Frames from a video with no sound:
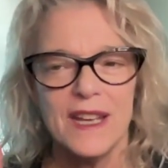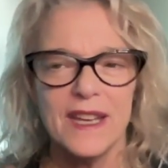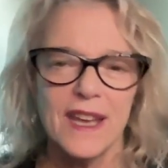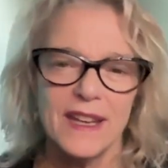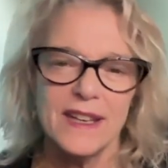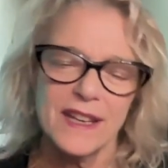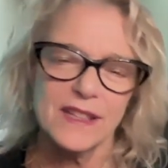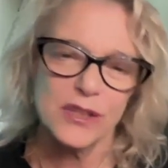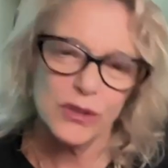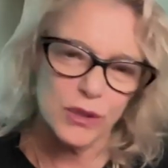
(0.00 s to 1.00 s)
yet
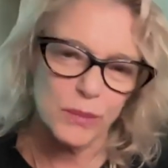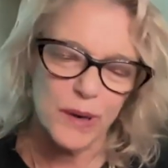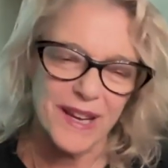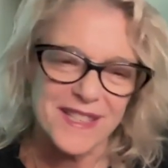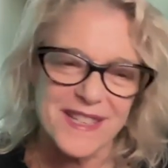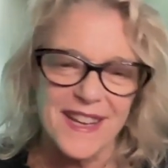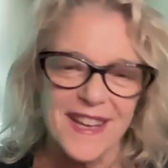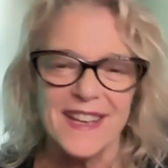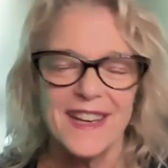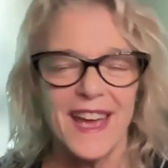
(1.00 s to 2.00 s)
not too depressed,
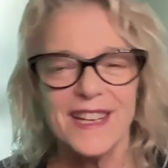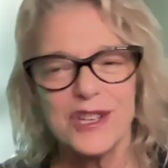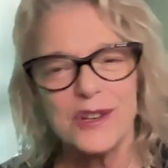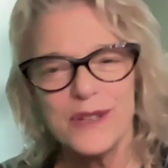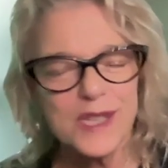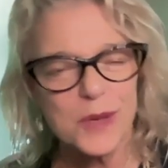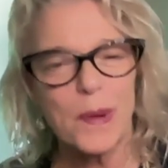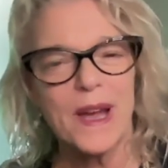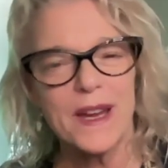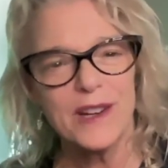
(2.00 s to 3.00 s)
not too
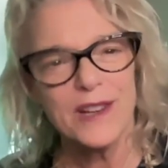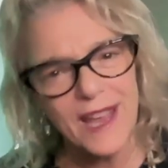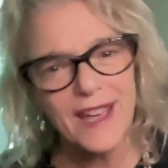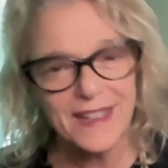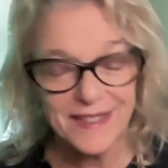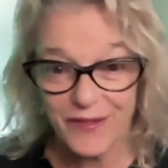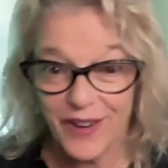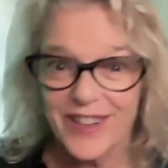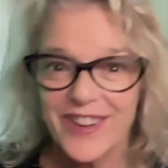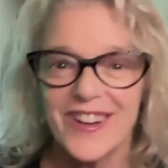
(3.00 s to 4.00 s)
inspired, yet
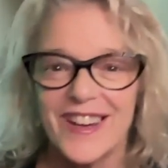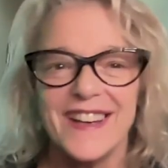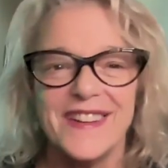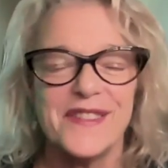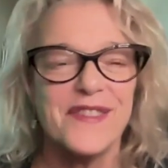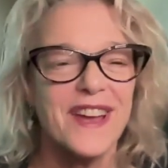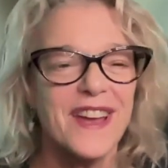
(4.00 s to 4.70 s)
very creative.